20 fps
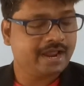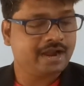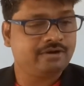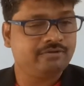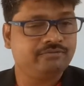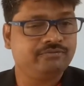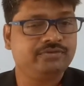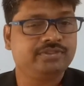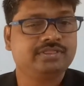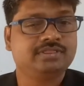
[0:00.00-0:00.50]

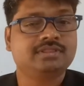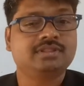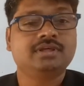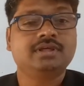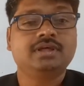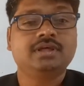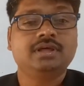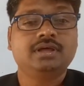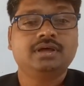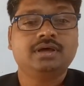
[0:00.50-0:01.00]
and with
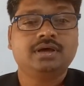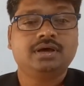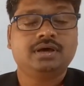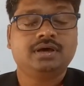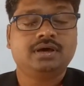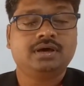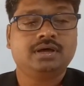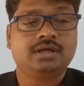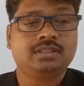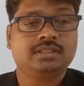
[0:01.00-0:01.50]

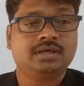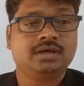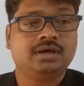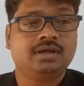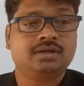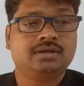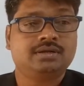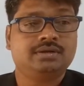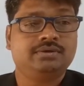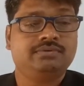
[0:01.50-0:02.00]

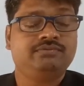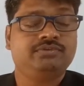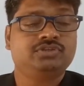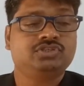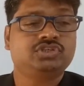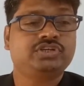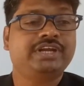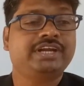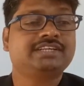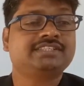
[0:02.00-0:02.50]
that
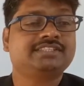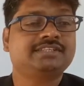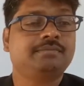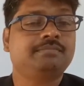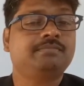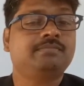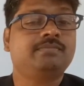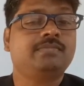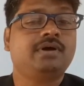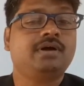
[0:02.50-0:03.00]
which gets
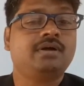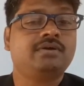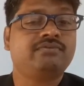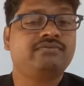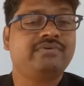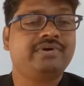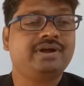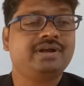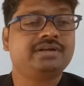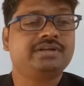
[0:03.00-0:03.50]
some
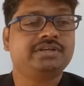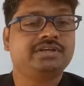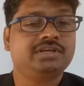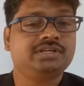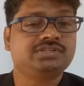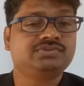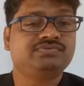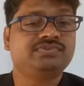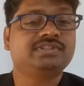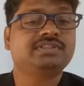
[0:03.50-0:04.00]

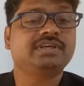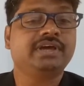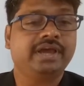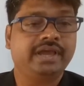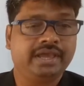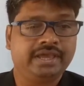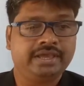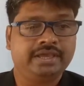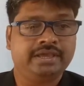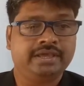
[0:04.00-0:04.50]
advantage with
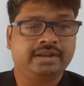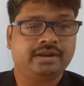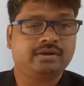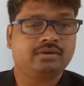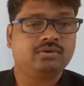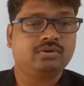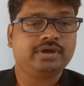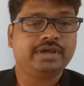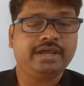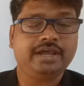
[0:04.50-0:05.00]
air,
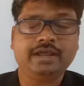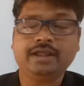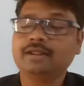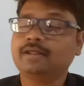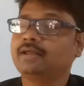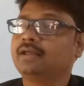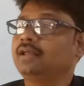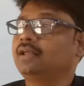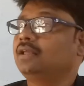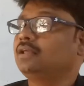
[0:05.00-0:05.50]
okay.
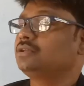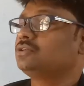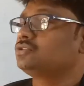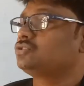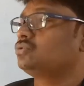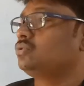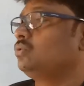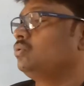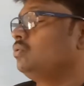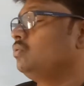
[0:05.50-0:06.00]

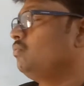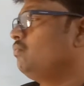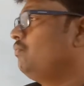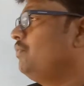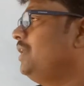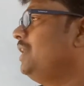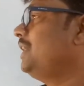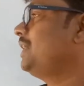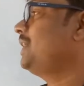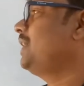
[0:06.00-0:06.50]
So
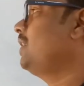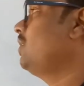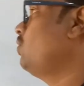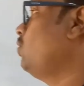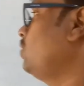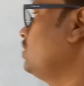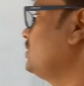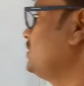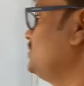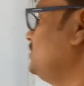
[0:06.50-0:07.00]
we
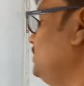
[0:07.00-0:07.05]
cannot